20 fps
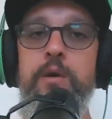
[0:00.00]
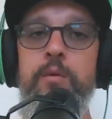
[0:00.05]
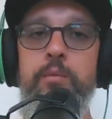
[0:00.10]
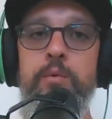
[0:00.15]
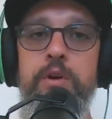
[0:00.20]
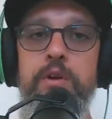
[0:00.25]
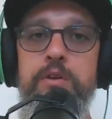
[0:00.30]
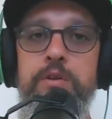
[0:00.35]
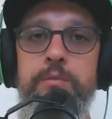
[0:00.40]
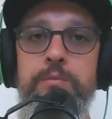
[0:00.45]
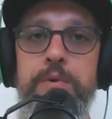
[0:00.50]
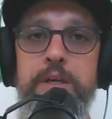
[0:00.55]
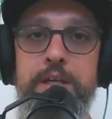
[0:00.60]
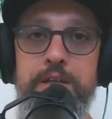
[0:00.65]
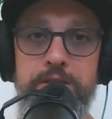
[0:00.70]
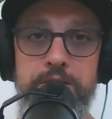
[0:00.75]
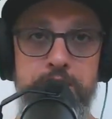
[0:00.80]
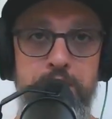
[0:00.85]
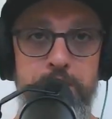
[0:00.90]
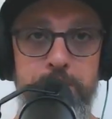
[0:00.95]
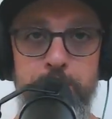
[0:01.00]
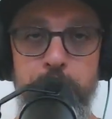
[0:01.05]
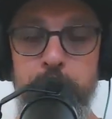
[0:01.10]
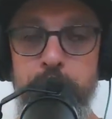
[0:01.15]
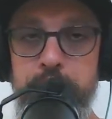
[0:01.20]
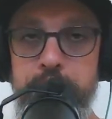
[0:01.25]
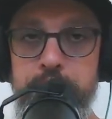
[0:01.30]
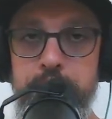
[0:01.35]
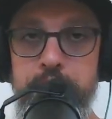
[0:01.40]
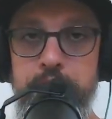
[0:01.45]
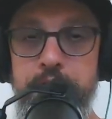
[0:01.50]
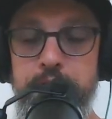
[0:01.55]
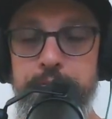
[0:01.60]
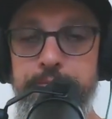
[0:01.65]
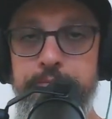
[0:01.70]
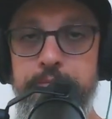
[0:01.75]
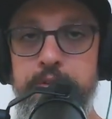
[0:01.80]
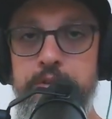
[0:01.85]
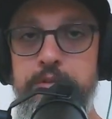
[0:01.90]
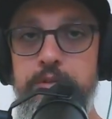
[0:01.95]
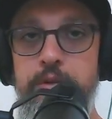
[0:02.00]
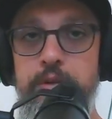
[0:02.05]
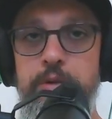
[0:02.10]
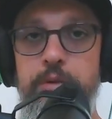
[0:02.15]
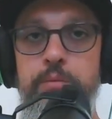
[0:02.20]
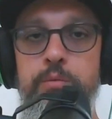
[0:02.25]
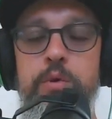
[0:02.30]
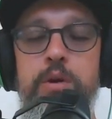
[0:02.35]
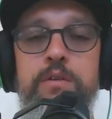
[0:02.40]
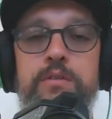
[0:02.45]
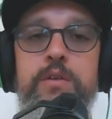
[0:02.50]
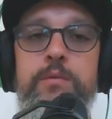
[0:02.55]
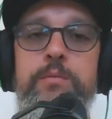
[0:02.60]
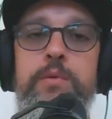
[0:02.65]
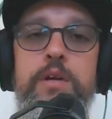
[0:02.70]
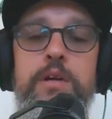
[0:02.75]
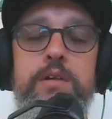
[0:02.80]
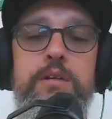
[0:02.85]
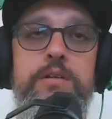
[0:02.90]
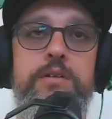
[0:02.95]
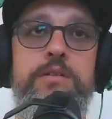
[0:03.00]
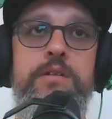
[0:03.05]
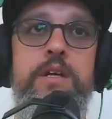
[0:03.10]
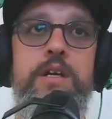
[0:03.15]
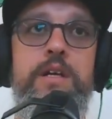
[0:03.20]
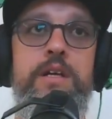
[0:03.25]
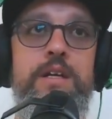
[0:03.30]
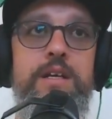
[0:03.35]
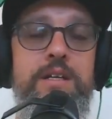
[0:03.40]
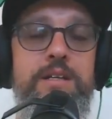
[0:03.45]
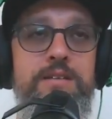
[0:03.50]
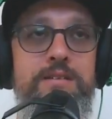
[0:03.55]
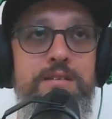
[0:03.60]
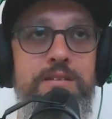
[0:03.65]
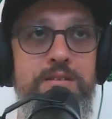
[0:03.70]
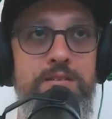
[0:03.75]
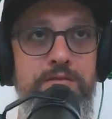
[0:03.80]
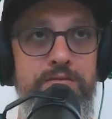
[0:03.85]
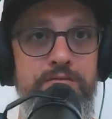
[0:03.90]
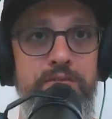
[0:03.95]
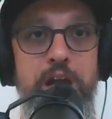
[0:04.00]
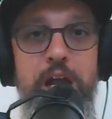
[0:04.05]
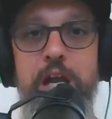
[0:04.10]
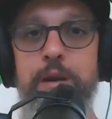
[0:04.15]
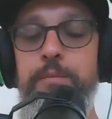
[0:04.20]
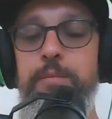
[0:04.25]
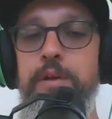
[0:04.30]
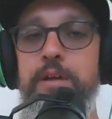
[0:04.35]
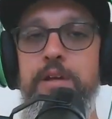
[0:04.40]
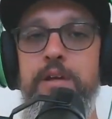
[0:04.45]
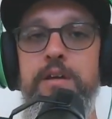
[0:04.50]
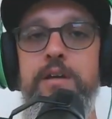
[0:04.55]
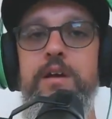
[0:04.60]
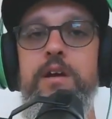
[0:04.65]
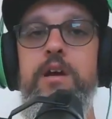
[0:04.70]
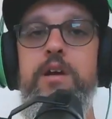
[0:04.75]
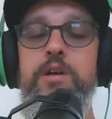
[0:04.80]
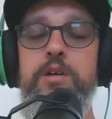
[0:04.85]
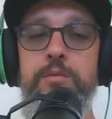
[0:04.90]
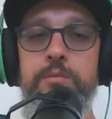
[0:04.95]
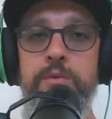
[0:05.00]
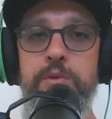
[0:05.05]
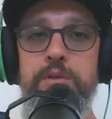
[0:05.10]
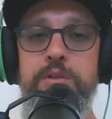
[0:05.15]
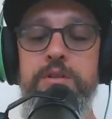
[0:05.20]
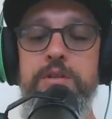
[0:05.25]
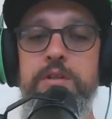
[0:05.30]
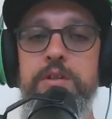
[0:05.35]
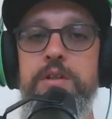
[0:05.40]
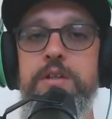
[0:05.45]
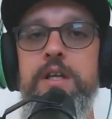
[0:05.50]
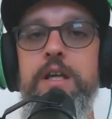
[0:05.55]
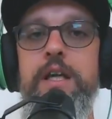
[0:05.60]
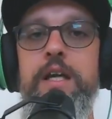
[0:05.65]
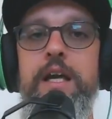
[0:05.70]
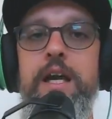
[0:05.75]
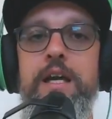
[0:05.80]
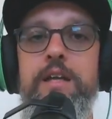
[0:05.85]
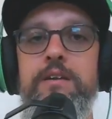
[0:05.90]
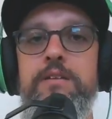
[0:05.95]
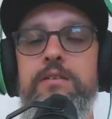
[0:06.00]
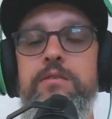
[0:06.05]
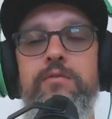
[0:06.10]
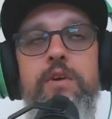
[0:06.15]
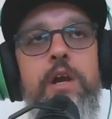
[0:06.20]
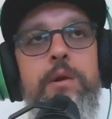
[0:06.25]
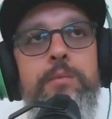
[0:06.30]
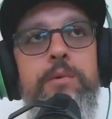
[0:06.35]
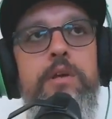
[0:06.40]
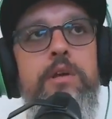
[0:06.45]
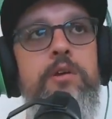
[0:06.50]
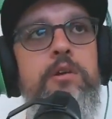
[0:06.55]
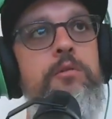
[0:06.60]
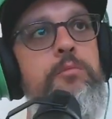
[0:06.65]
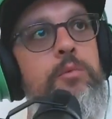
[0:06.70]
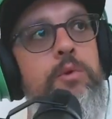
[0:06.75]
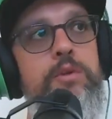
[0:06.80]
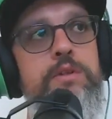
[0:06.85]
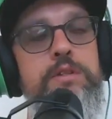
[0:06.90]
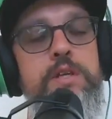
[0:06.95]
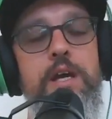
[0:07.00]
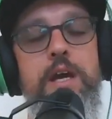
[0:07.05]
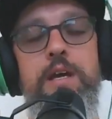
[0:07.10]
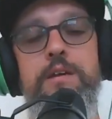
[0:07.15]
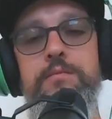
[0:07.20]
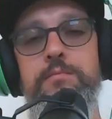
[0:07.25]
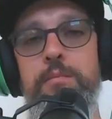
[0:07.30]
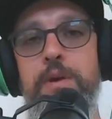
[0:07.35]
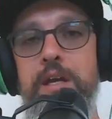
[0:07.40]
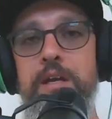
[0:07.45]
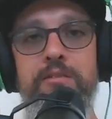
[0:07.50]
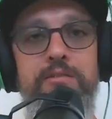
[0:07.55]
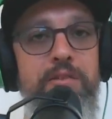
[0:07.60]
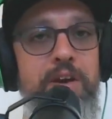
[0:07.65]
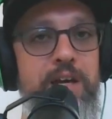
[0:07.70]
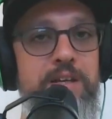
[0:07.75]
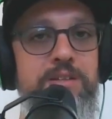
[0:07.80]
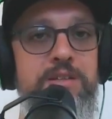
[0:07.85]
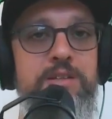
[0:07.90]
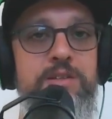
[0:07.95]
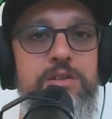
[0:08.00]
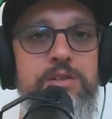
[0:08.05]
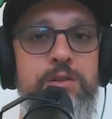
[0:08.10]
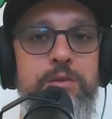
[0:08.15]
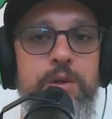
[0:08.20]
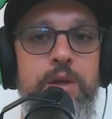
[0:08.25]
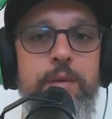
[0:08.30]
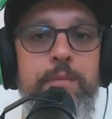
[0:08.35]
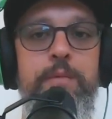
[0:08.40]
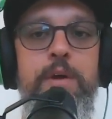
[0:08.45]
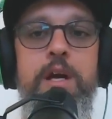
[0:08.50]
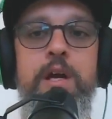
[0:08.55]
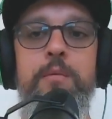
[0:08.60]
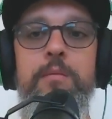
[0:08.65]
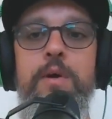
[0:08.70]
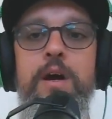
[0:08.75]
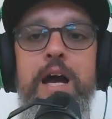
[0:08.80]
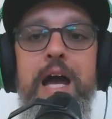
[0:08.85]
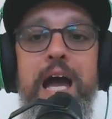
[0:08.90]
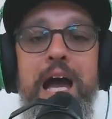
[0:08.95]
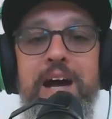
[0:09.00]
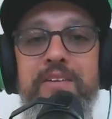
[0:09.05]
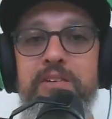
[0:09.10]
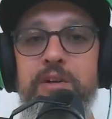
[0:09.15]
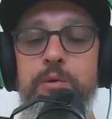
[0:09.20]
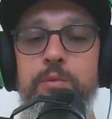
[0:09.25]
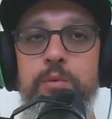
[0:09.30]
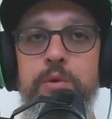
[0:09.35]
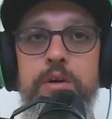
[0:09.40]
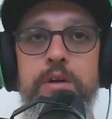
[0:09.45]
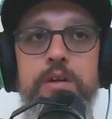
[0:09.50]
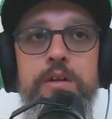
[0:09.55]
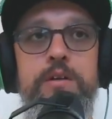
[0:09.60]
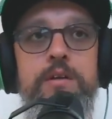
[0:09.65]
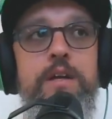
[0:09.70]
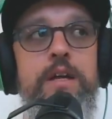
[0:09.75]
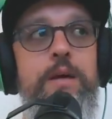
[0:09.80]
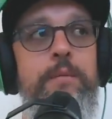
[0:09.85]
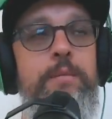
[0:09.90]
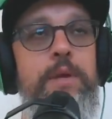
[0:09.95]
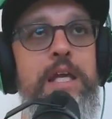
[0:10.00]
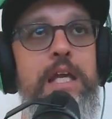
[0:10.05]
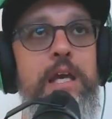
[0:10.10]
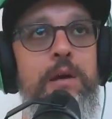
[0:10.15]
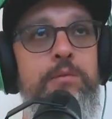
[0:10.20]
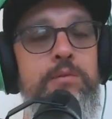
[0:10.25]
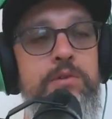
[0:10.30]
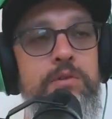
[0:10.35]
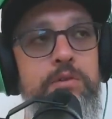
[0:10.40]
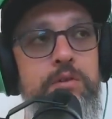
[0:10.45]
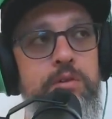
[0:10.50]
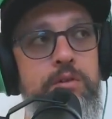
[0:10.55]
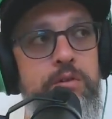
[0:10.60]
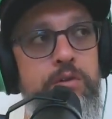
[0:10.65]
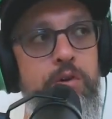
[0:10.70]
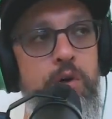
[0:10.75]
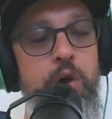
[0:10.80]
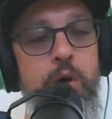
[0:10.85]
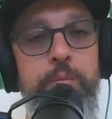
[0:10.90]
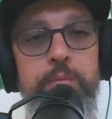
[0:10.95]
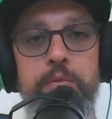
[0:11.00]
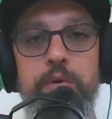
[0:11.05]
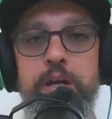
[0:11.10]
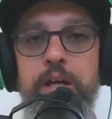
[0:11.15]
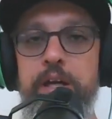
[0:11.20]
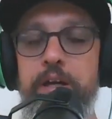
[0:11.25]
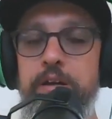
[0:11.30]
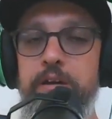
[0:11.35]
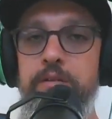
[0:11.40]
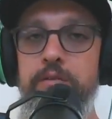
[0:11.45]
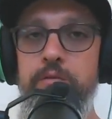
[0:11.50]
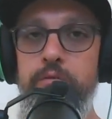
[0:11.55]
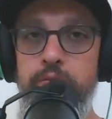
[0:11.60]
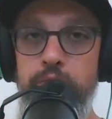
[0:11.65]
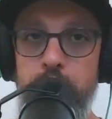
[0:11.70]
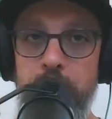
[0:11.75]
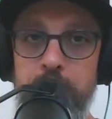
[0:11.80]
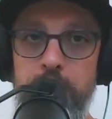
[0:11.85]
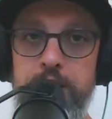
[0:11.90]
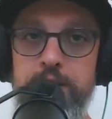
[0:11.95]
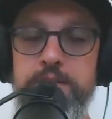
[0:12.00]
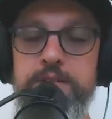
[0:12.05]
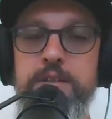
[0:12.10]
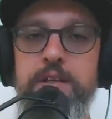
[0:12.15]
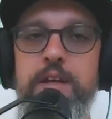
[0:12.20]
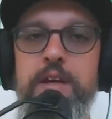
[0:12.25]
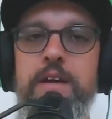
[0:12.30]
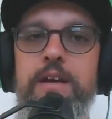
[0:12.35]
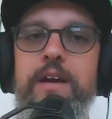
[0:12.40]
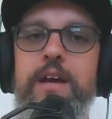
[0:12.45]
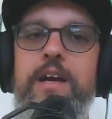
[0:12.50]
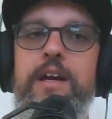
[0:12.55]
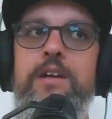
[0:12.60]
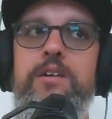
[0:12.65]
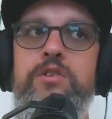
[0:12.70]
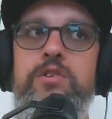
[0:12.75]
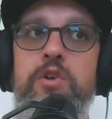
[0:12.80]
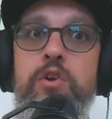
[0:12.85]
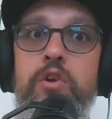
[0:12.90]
One of them is community. So one of the pillars is developing a community, and developing a community has many facets to it. But having one, being able to operate it right and